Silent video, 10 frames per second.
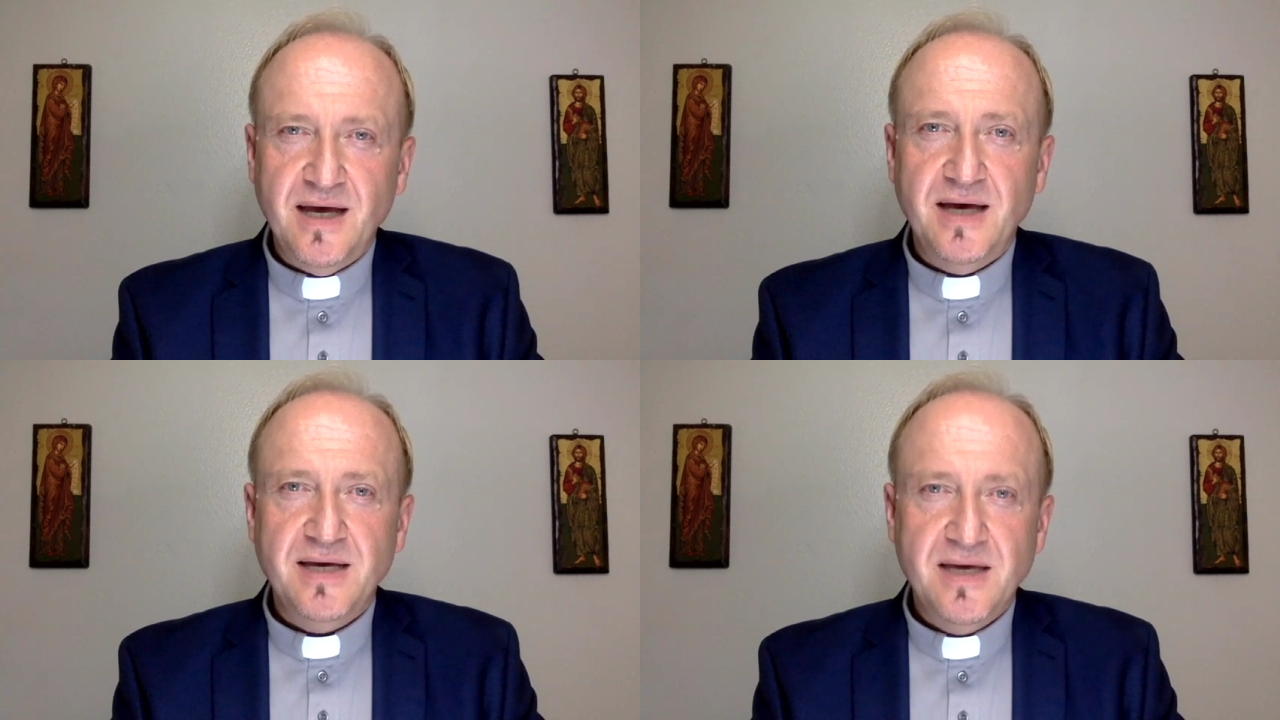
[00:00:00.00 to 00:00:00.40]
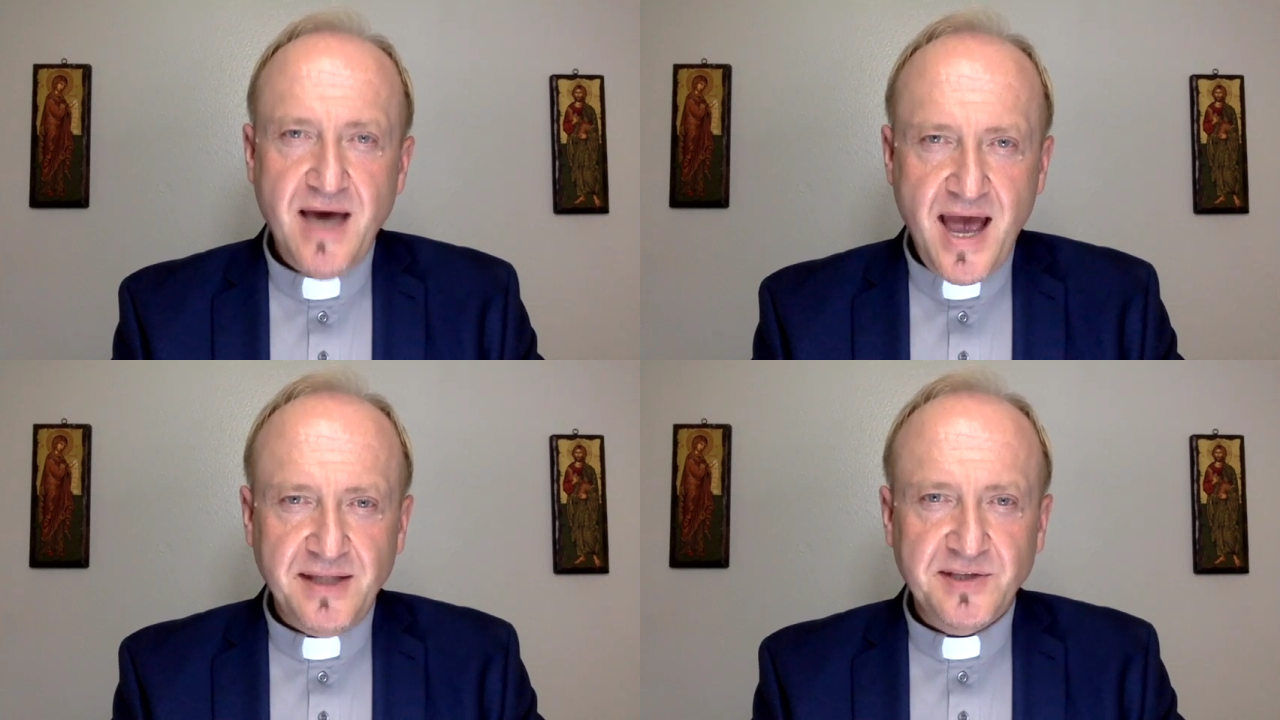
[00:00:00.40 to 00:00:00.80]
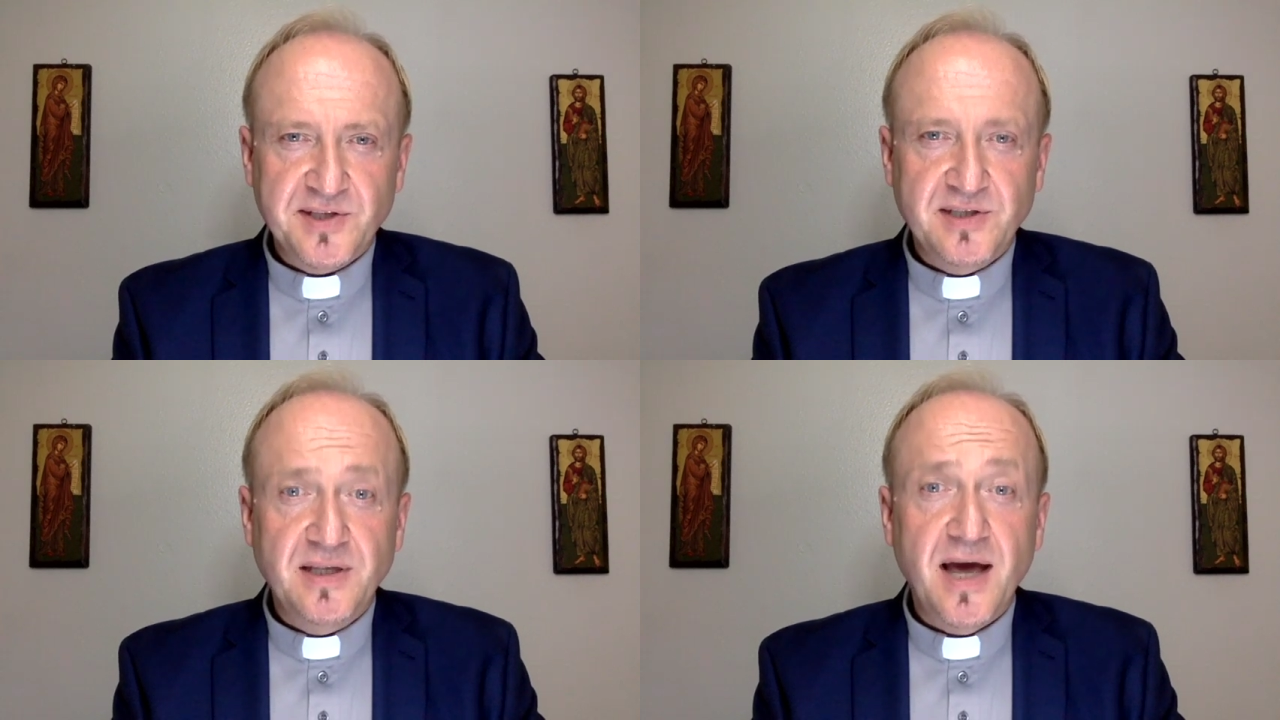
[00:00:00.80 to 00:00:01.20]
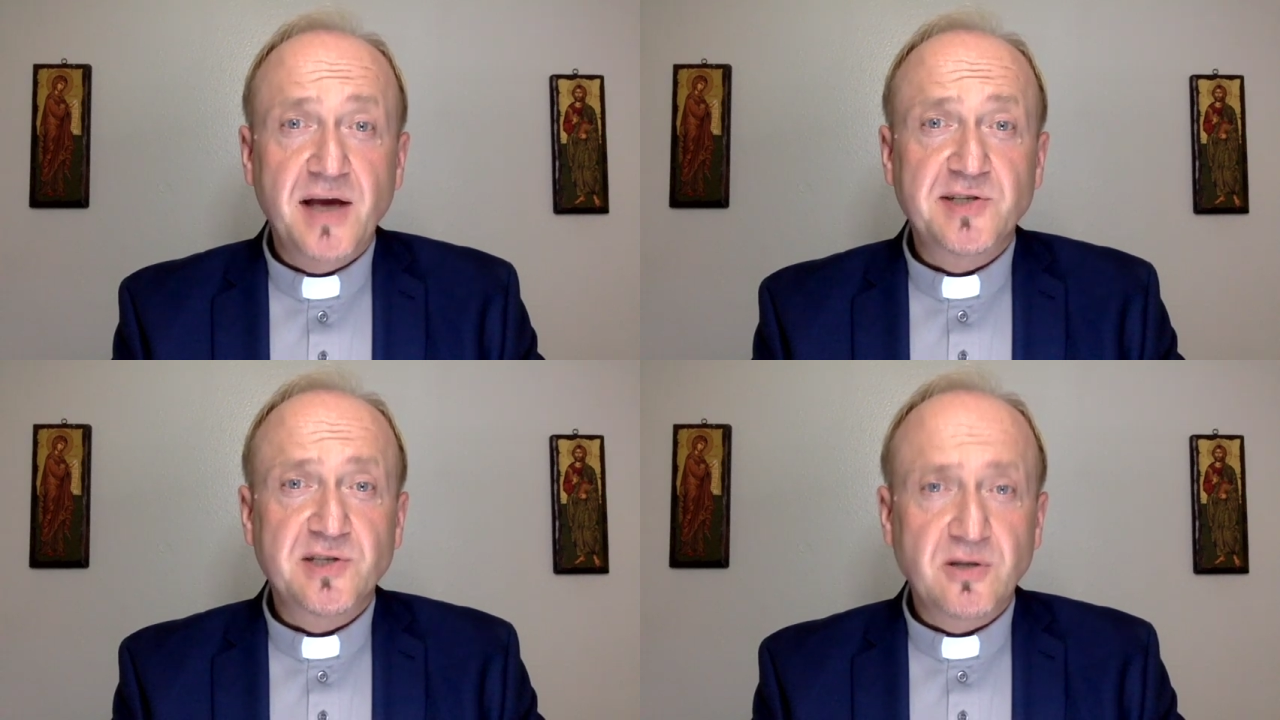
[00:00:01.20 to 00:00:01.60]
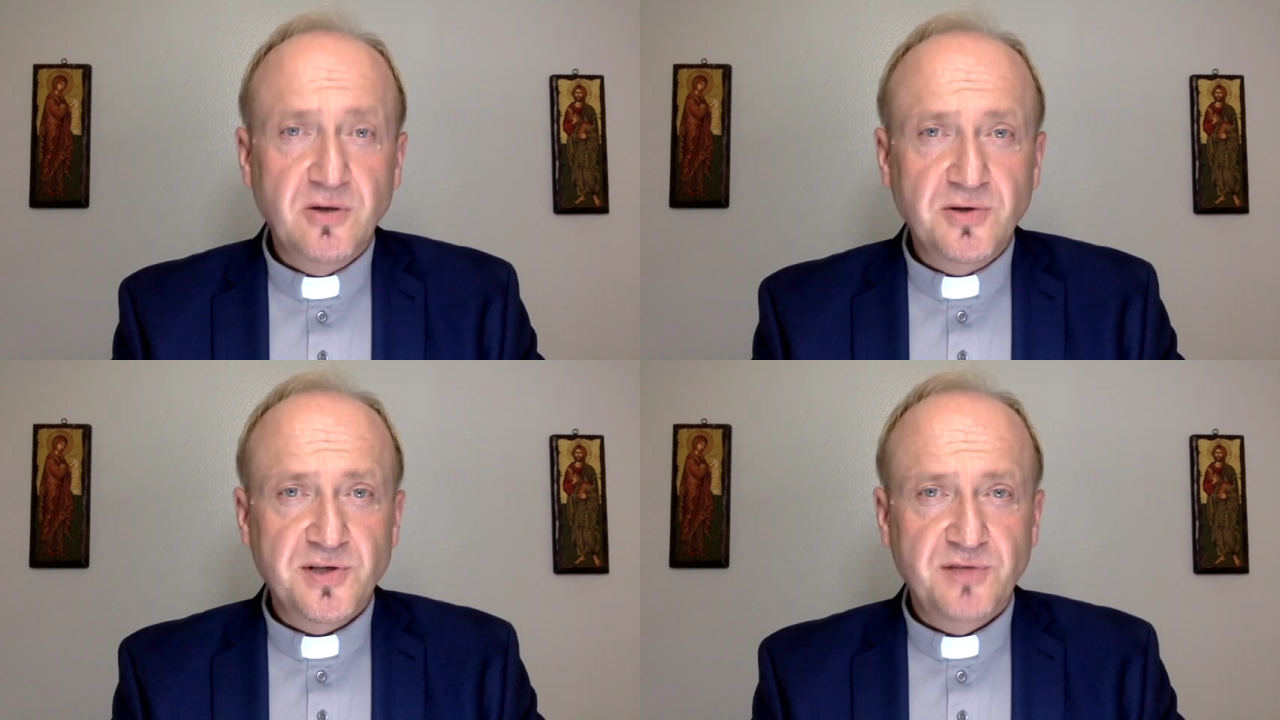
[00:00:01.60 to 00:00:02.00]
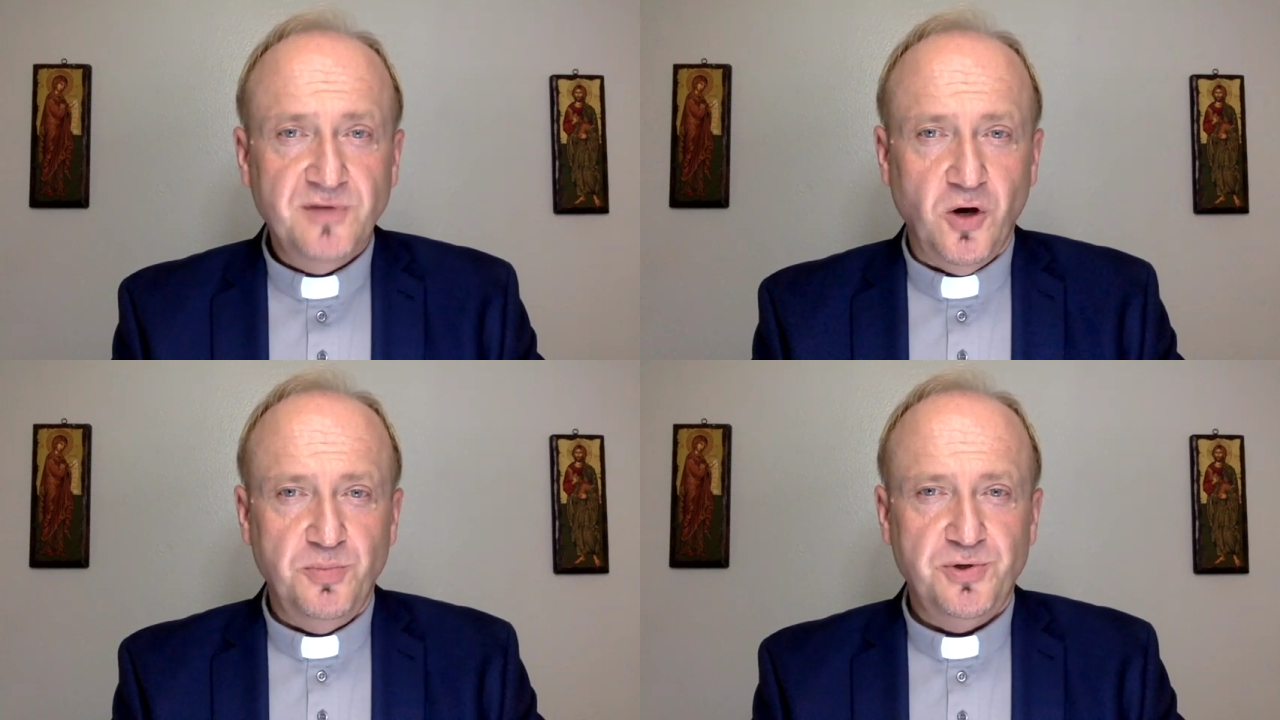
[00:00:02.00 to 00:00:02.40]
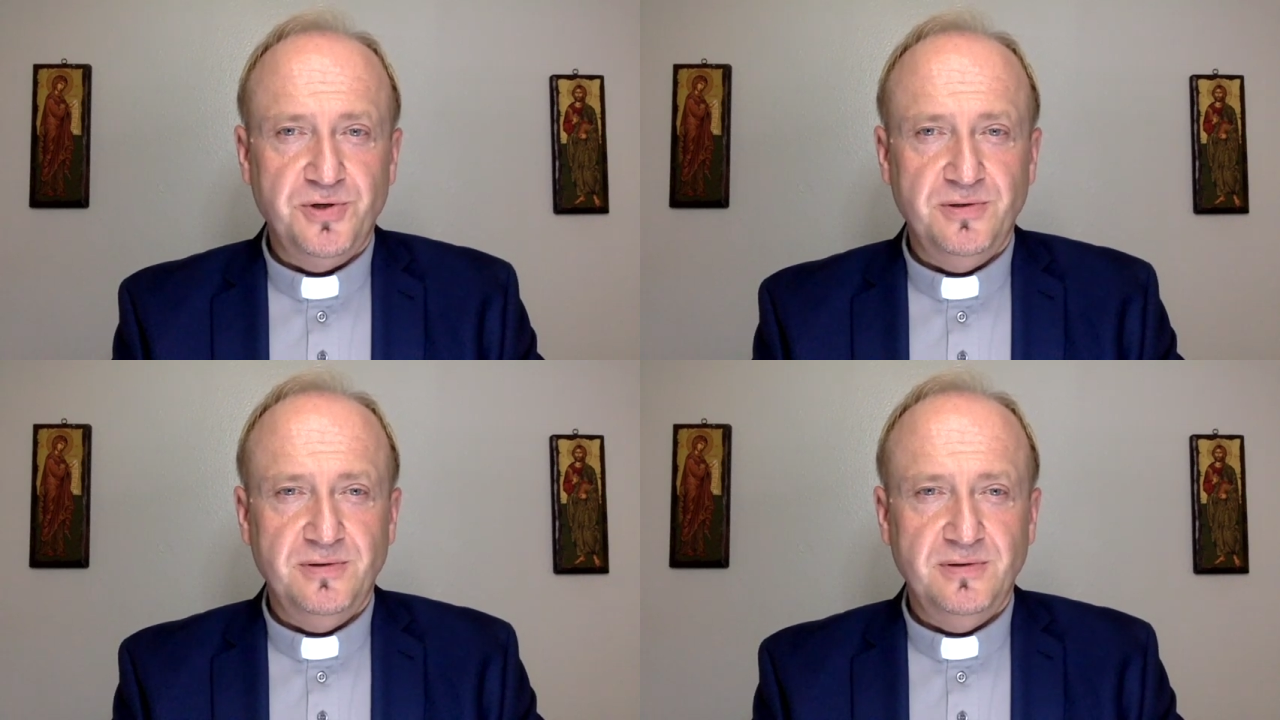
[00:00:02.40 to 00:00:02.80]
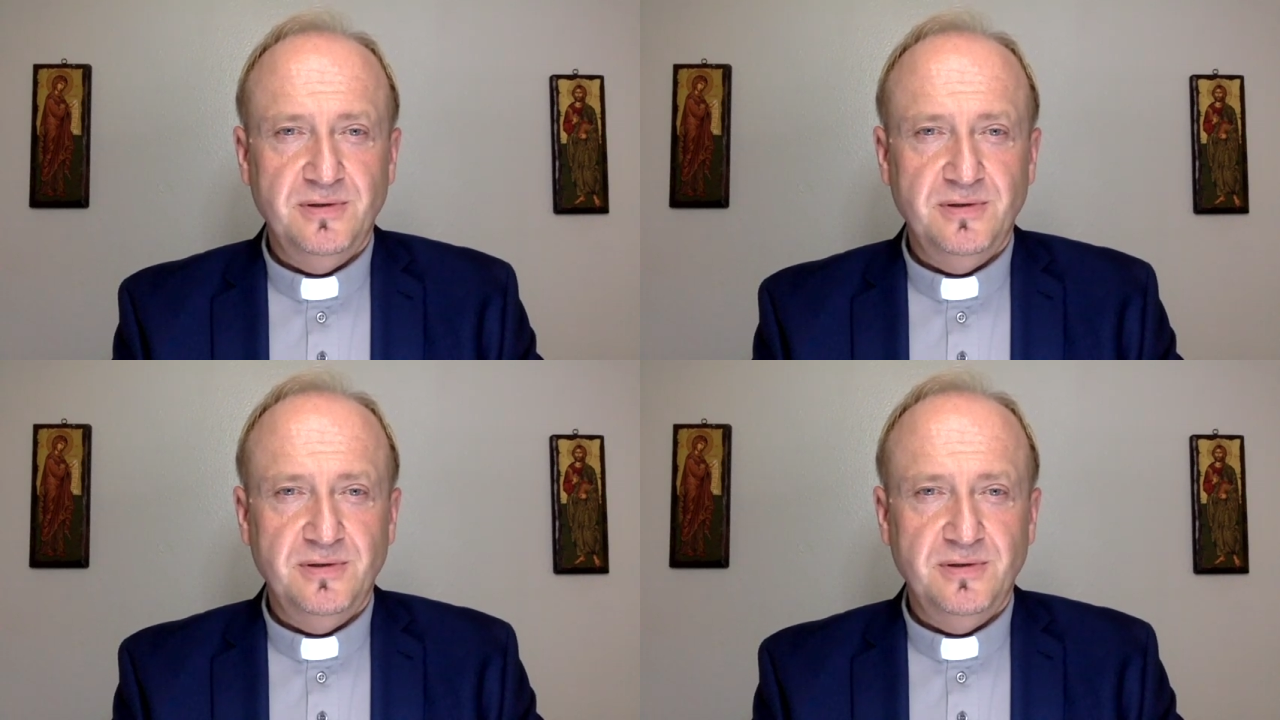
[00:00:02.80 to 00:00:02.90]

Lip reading: against the exclusive option,